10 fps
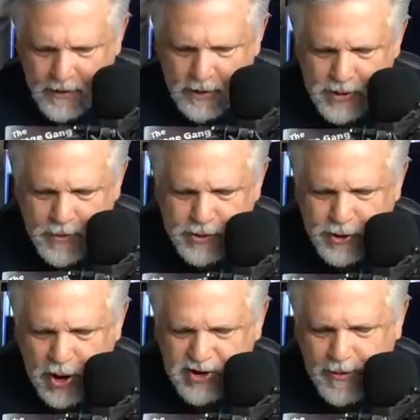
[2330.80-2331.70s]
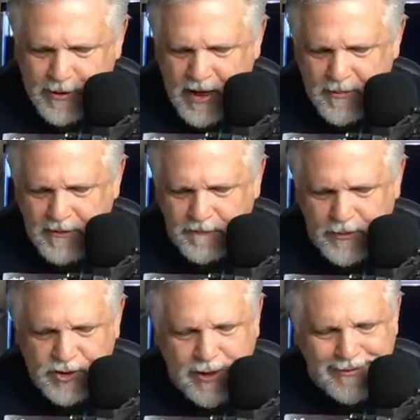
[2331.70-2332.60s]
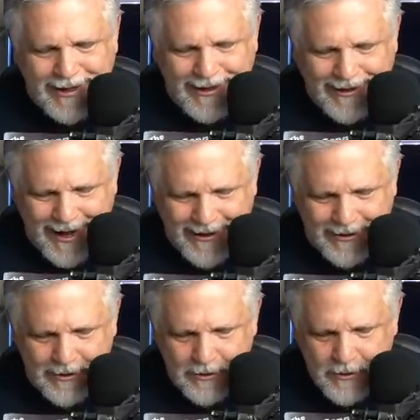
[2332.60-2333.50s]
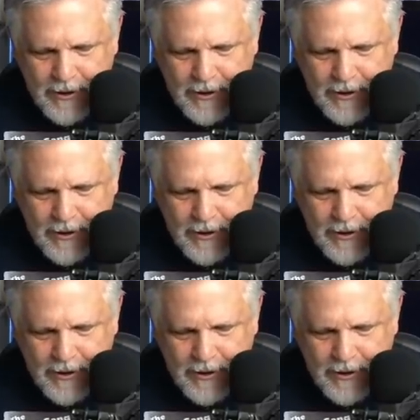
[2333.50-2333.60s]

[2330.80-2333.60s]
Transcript: This person talks about keeping fish that they like